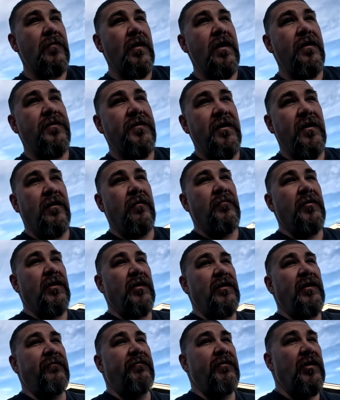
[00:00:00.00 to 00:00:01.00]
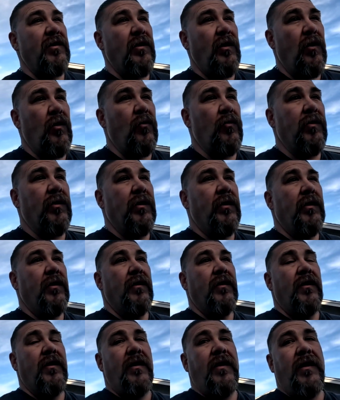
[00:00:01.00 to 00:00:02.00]
I think I'm gonna leave it alone.
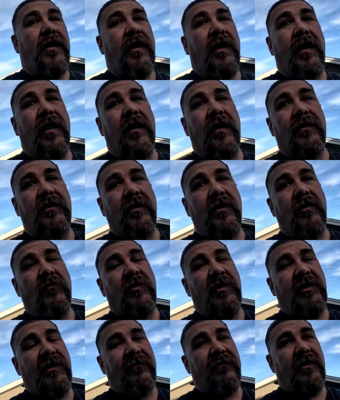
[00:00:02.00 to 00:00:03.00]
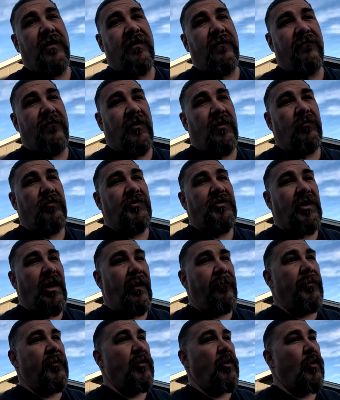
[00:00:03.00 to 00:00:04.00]
And I think I'm going to leave the convertible
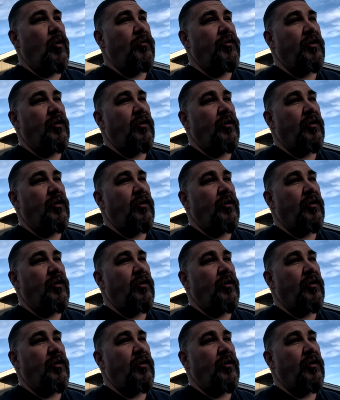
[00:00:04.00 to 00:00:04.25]
top alone.